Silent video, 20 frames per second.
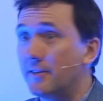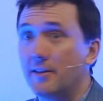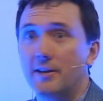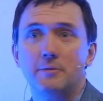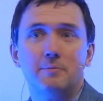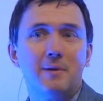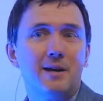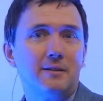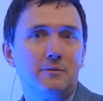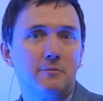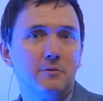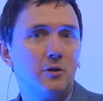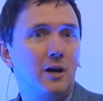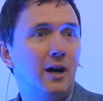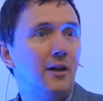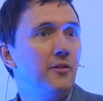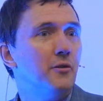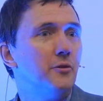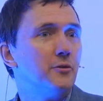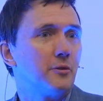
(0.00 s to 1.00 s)
And they do
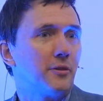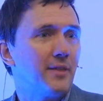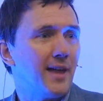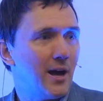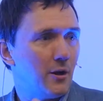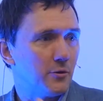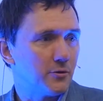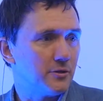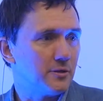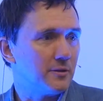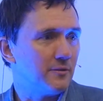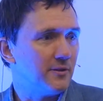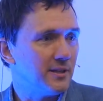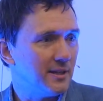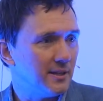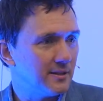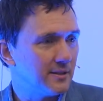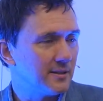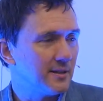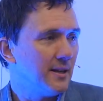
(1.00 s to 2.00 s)
hundreds or thousands of
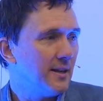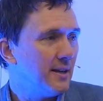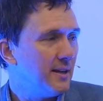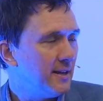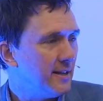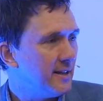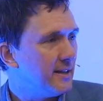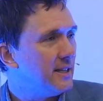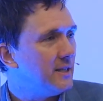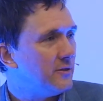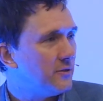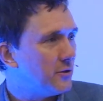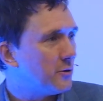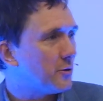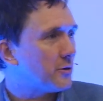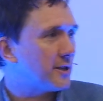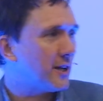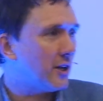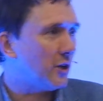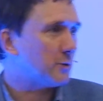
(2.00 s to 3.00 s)
these in each of
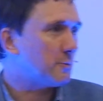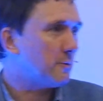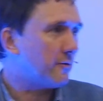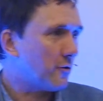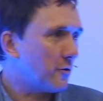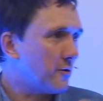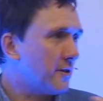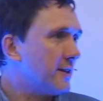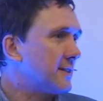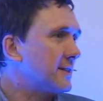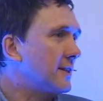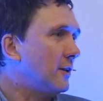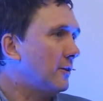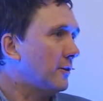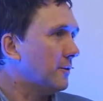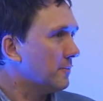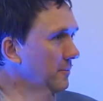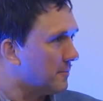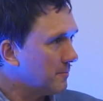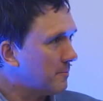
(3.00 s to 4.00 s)
your cells before they
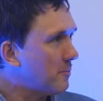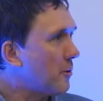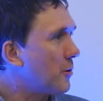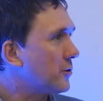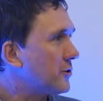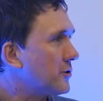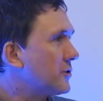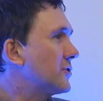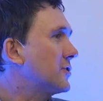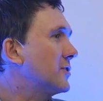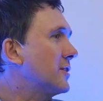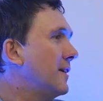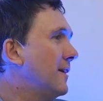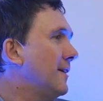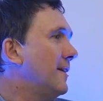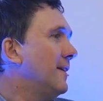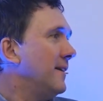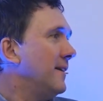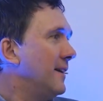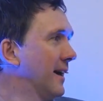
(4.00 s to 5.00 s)
cell bursts,
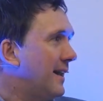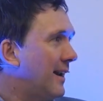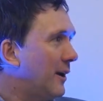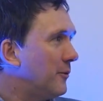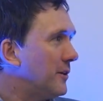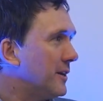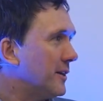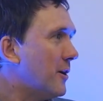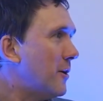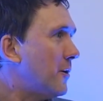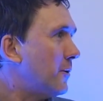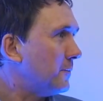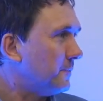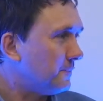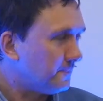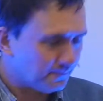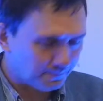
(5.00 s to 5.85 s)
and out they go.